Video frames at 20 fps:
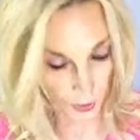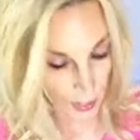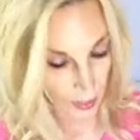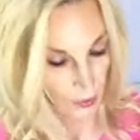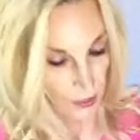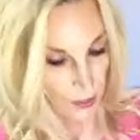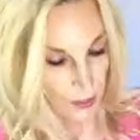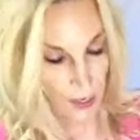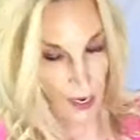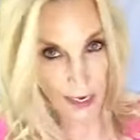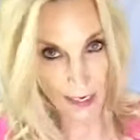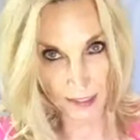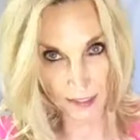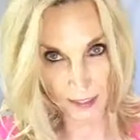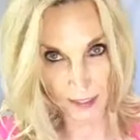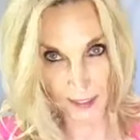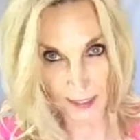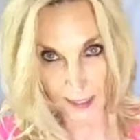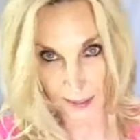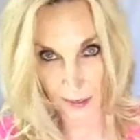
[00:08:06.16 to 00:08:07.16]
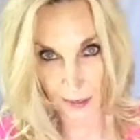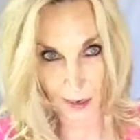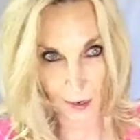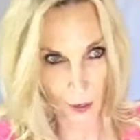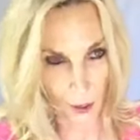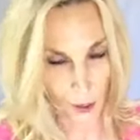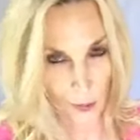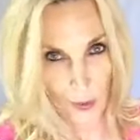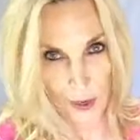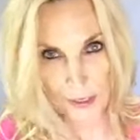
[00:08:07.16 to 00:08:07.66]
thousand nineteen.
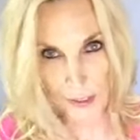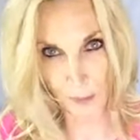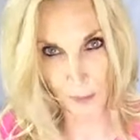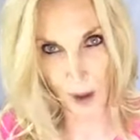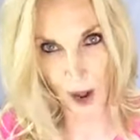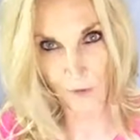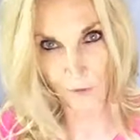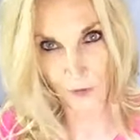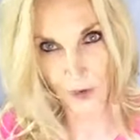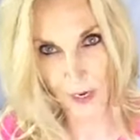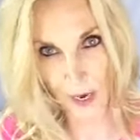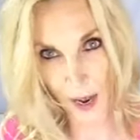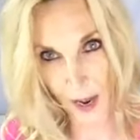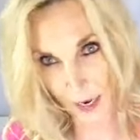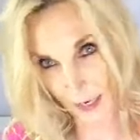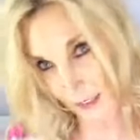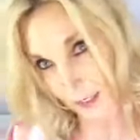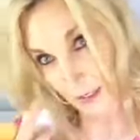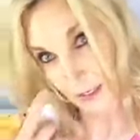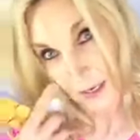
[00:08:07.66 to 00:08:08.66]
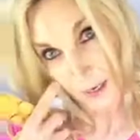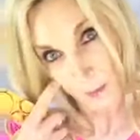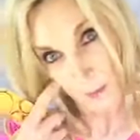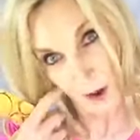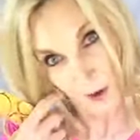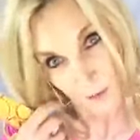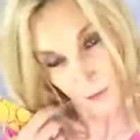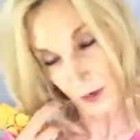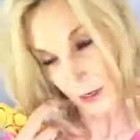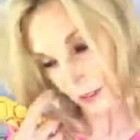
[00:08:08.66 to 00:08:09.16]
Who wants puffy eyes?
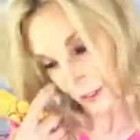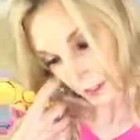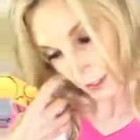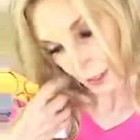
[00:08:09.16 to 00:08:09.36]
Depuffing